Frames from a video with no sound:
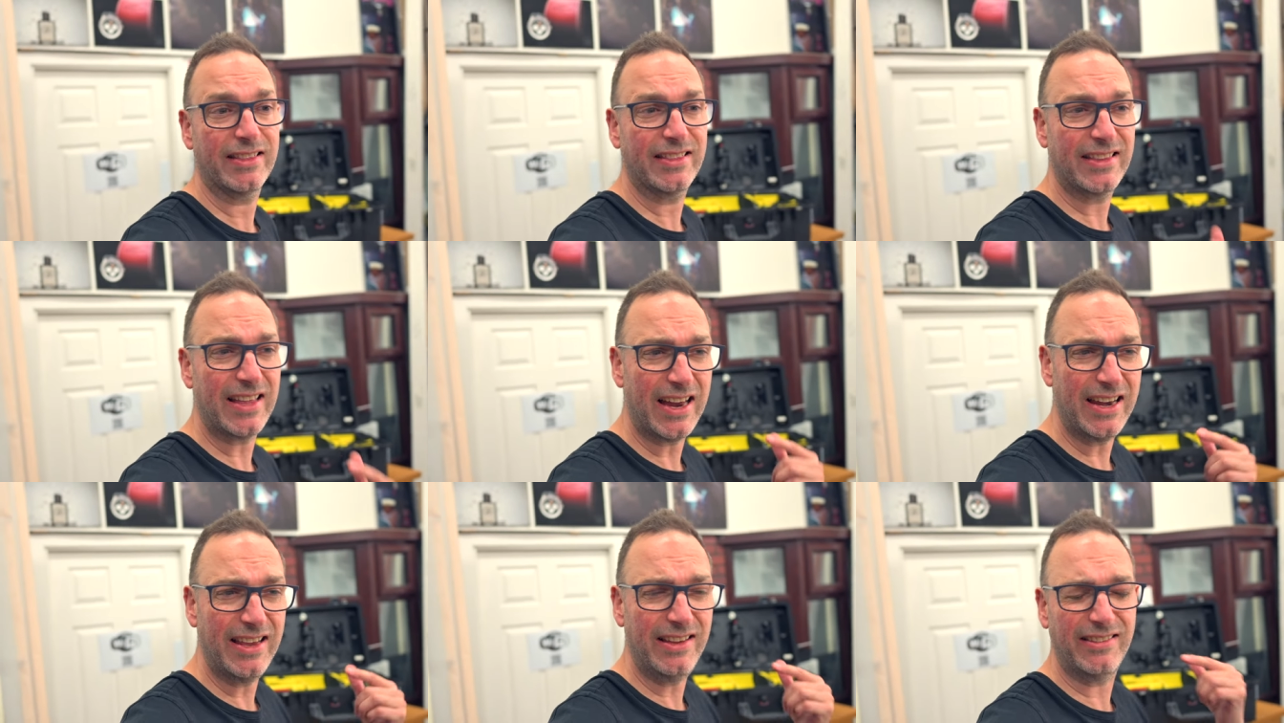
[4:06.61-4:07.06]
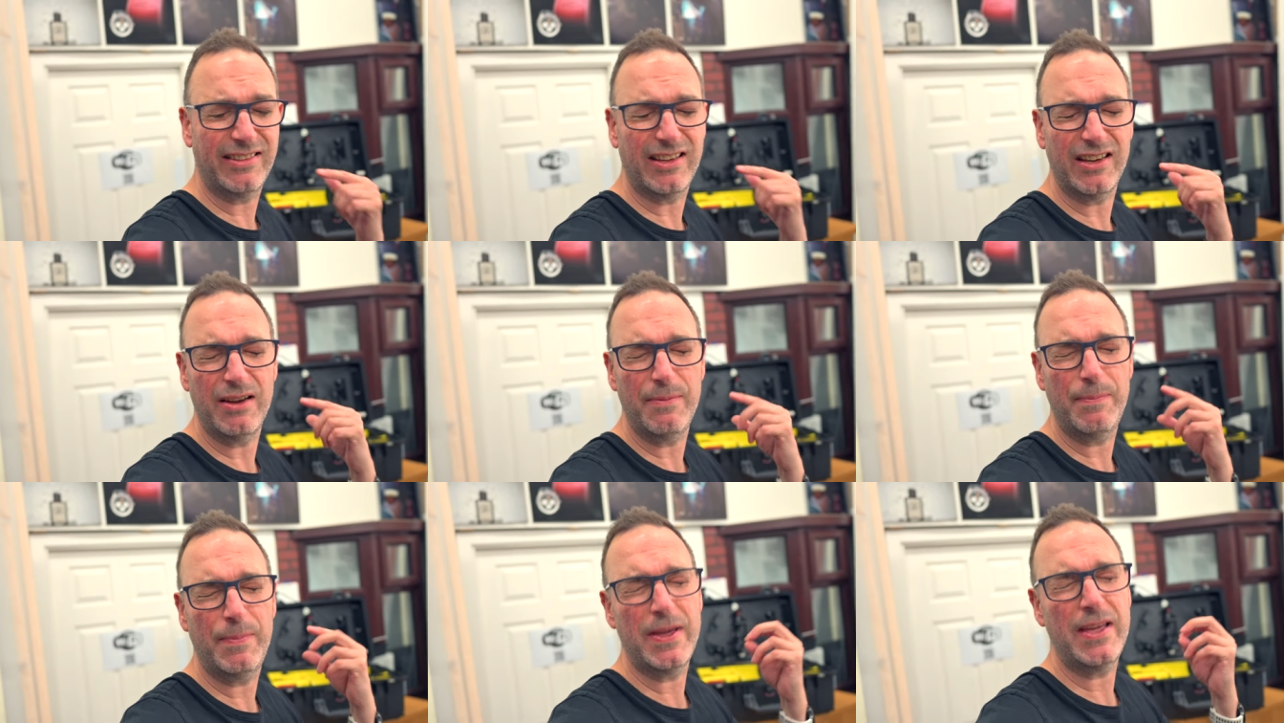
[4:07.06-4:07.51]
that is
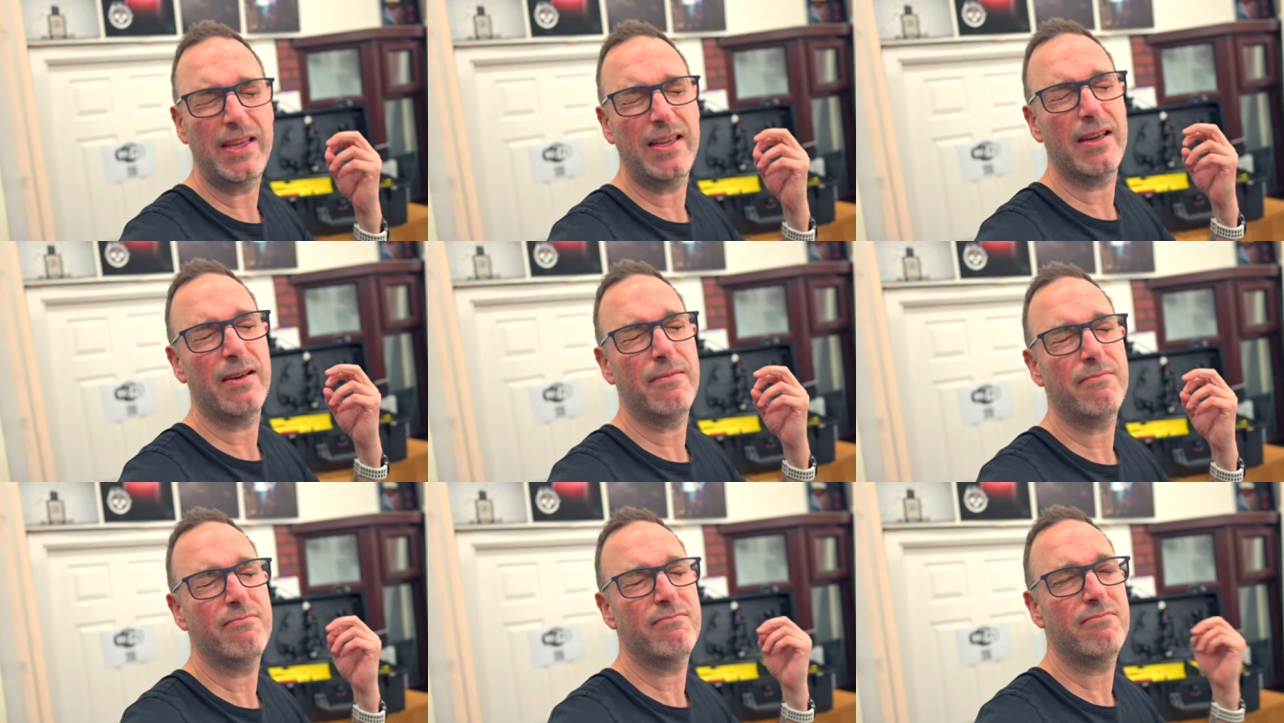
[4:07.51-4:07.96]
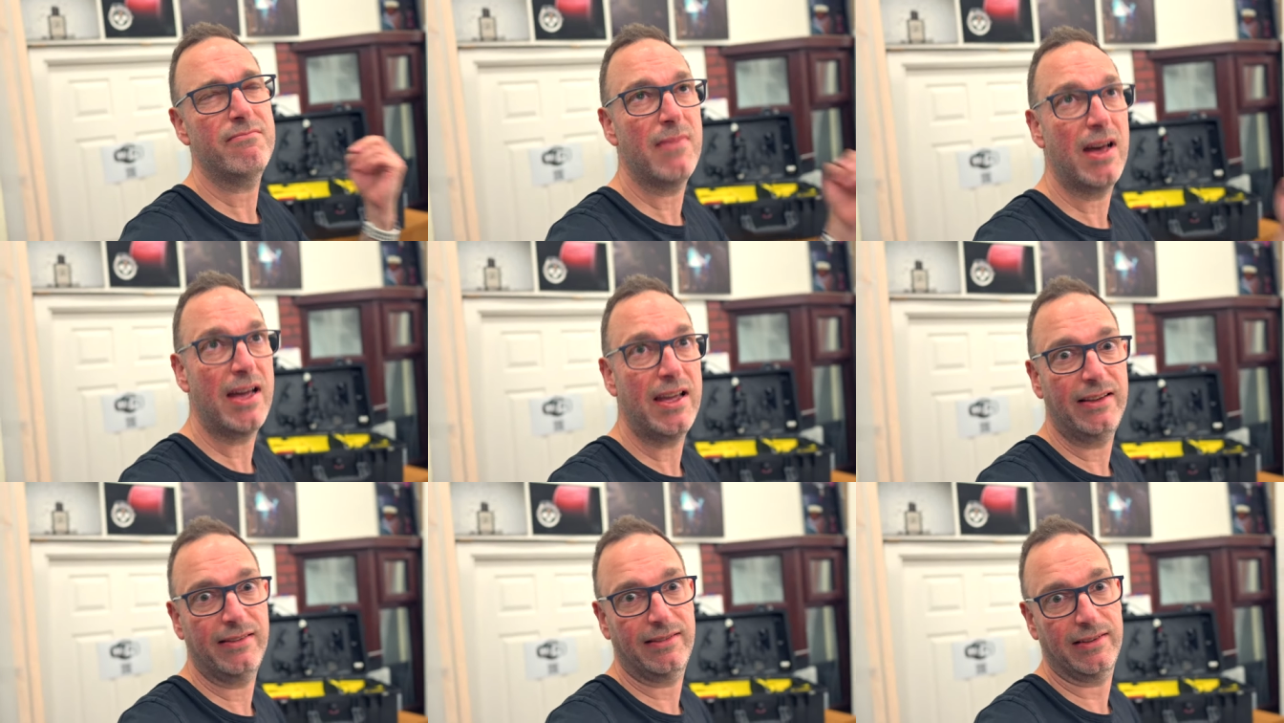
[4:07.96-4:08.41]
going to be
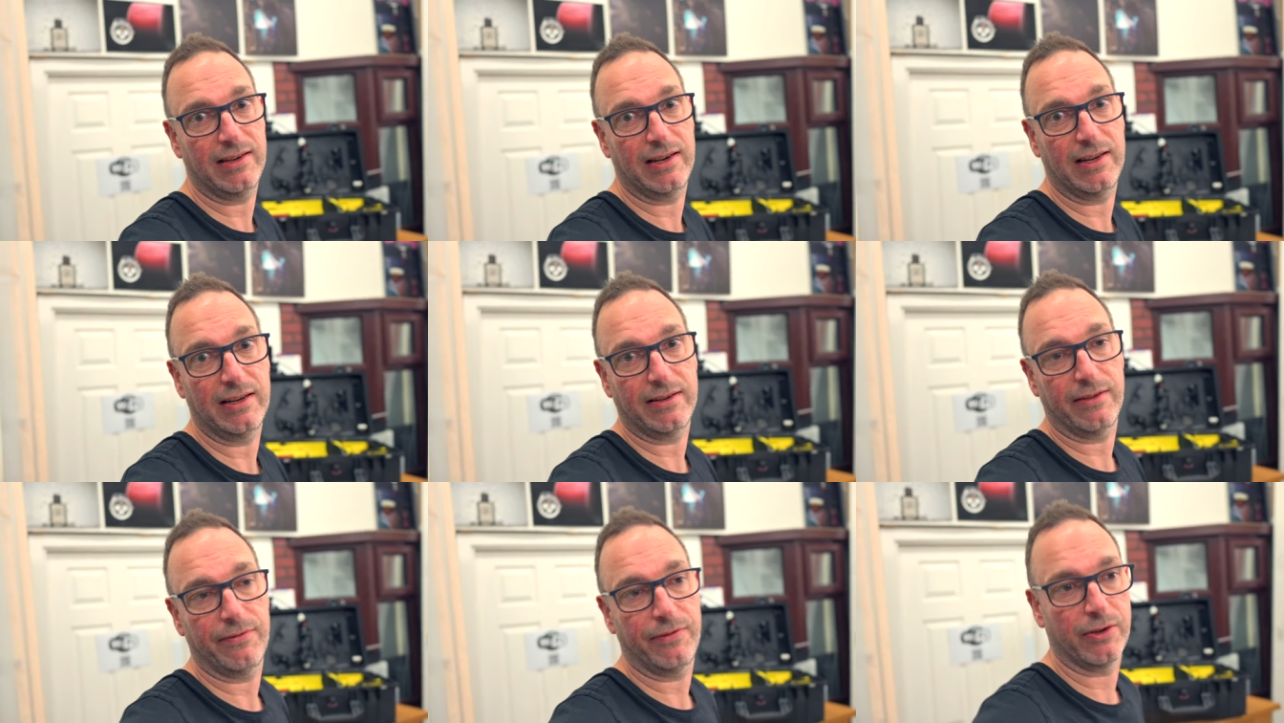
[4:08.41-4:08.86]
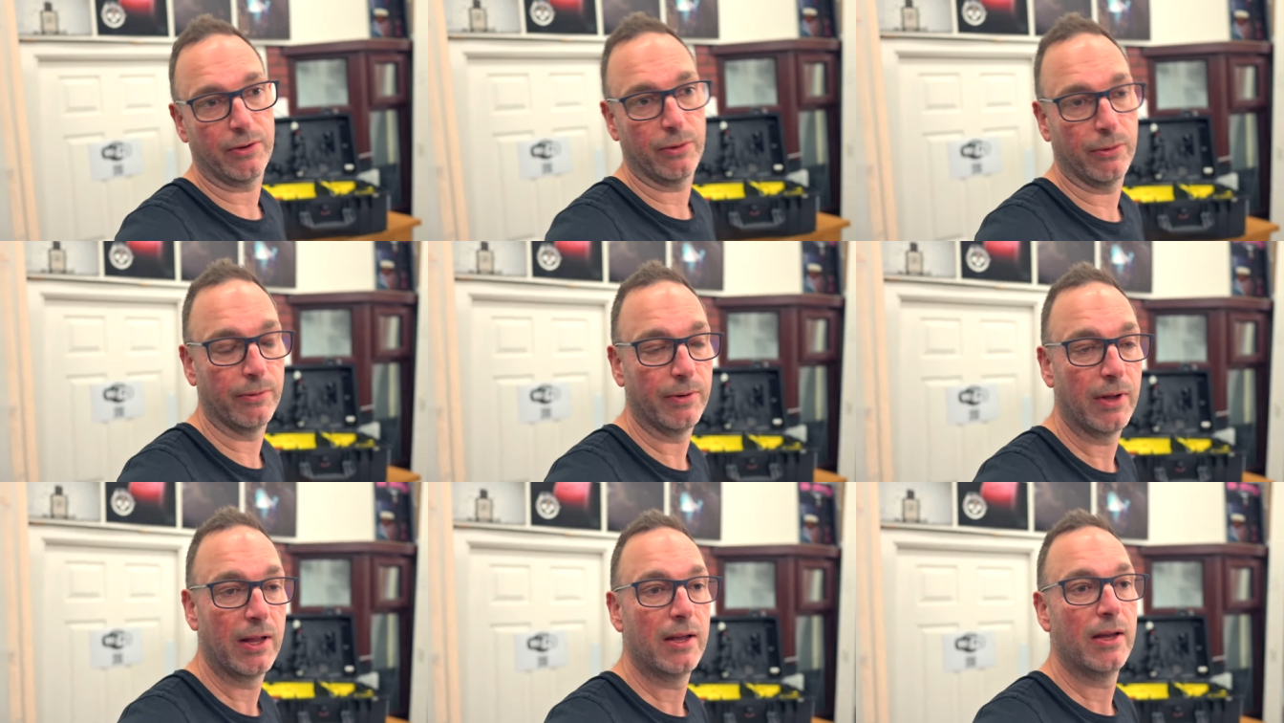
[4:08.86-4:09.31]
amazingly
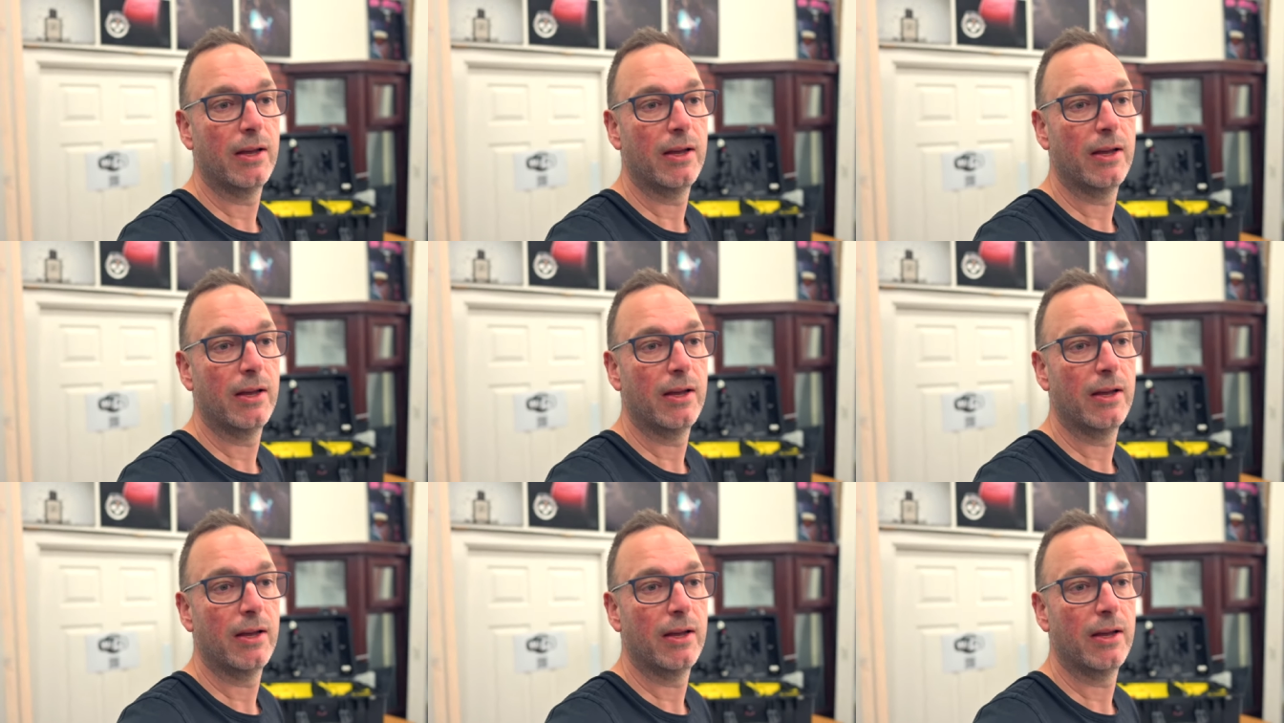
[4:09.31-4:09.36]
difficult,